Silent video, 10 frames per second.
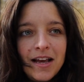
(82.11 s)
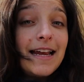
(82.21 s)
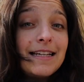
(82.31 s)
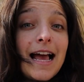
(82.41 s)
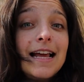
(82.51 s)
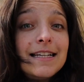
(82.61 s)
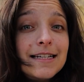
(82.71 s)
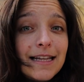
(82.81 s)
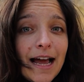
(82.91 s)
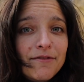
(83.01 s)
and I
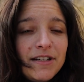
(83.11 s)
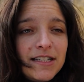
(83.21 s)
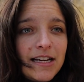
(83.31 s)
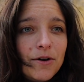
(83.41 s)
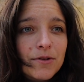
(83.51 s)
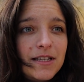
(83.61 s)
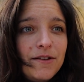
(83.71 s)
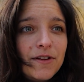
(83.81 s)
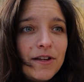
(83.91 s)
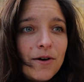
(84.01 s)
still have these doubts
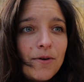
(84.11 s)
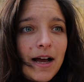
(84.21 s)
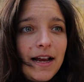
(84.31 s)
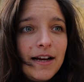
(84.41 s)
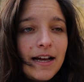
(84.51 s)
even though I